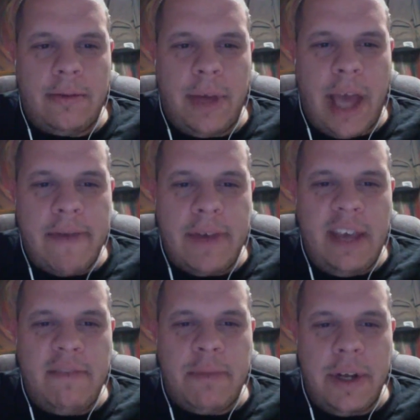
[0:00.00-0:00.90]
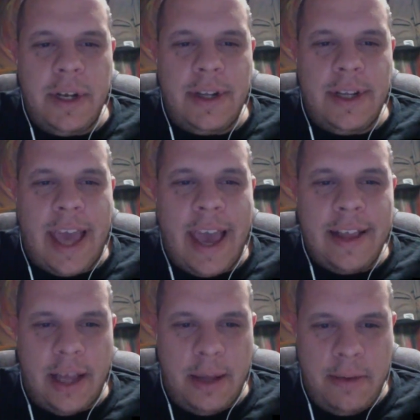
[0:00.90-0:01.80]
We have Eve, but
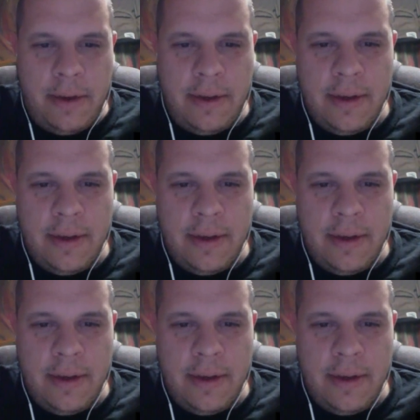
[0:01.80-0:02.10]
Caleb,